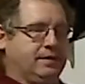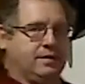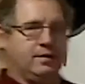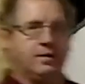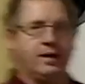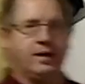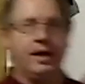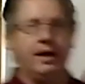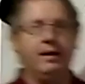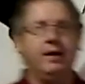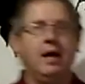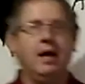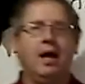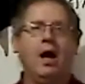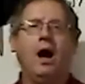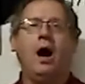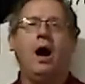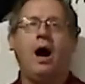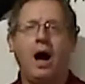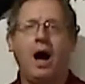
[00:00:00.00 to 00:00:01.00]
Okay,
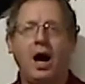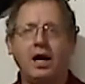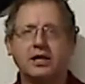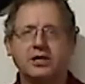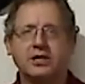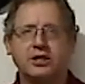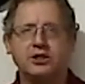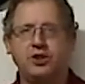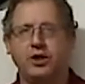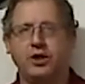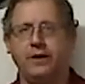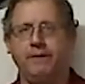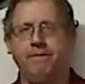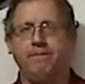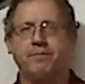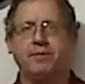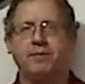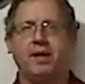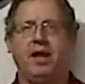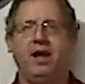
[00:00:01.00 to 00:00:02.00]
oxygen.
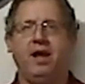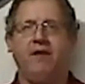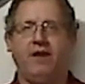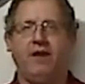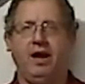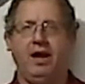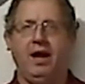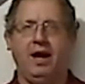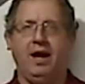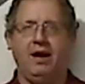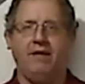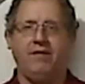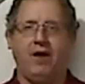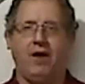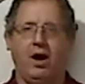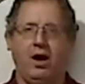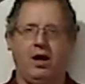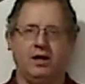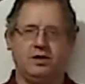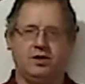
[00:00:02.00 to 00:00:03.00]
If I have
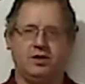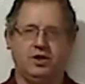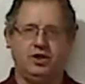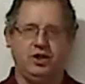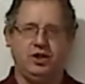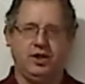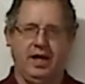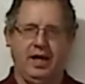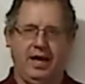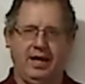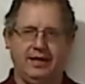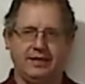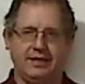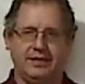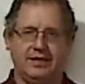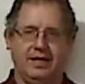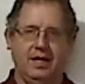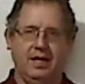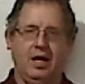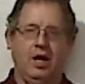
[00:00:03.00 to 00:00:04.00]
oxygen
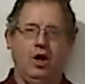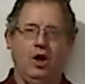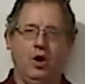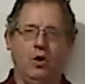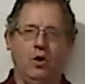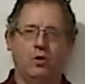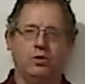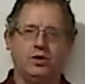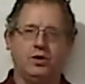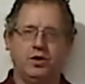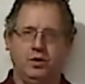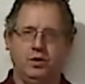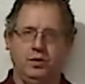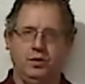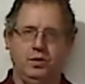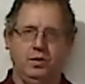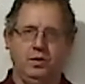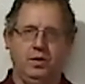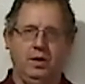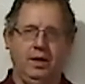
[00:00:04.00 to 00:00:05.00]
gas, O2,
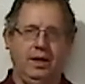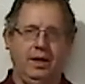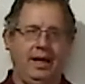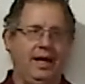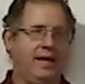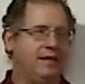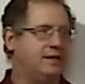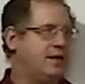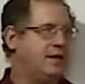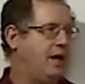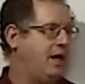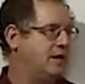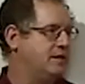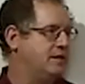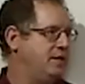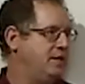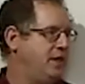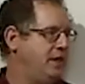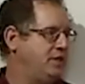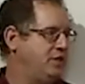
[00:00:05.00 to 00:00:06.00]
its
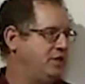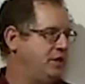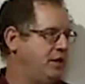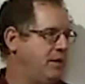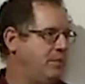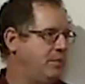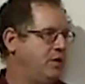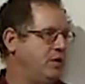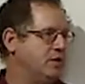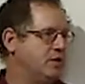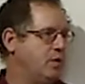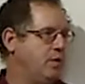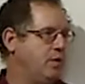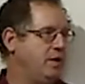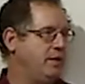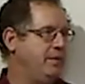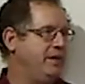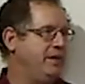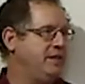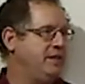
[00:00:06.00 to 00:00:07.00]
oxidation number is going to
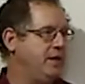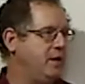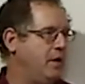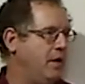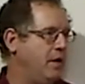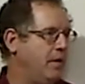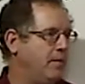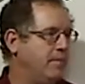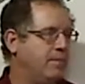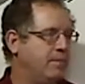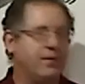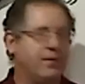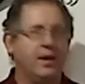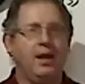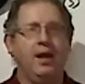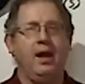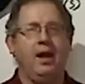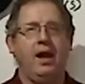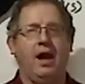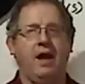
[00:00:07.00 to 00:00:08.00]
be 0.
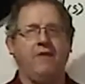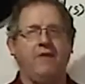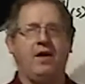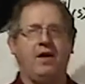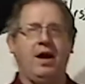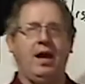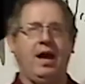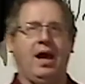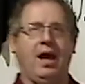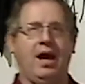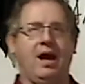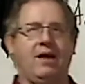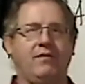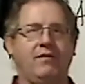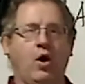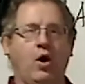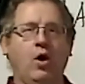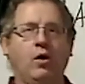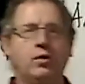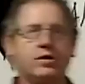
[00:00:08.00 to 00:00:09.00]
If I have
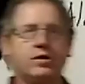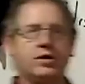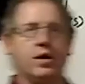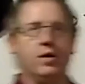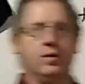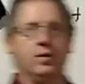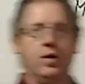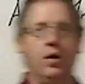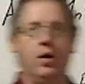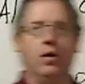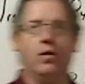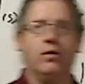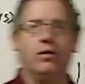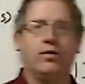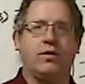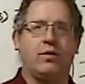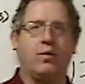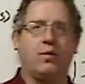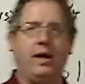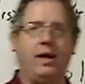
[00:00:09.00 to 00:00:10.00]
ozone,
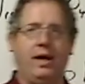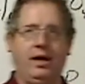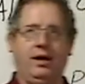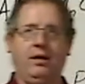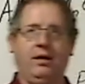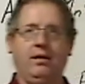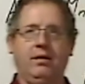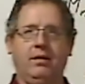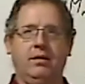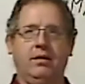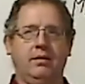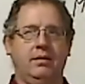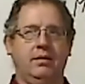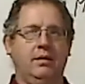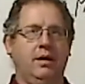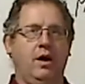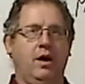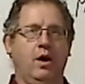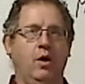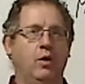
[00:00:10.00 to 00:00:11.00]
O3,
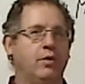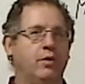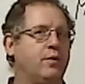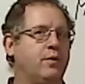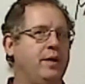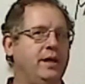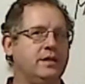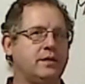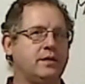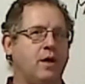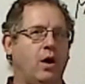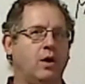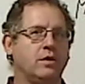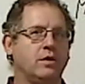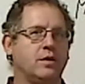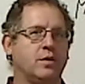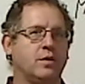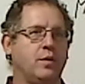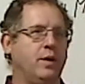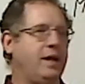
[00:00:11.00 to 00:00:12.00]
O3 is
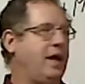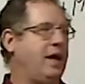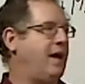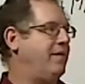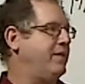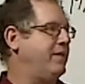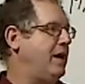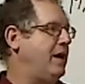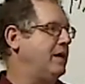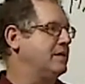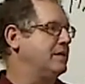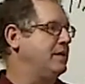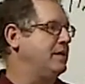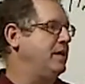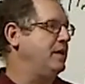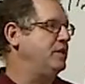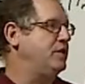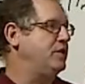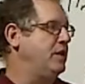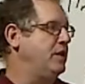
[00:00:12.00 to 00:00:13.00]
also going to have an
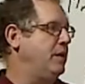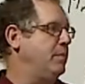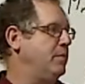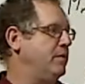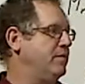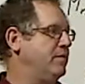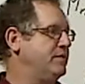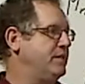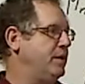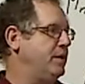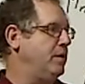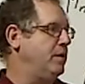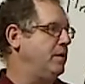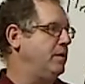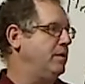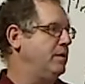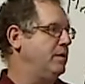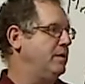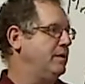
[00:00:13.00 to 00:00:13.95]
oxidation number of 0.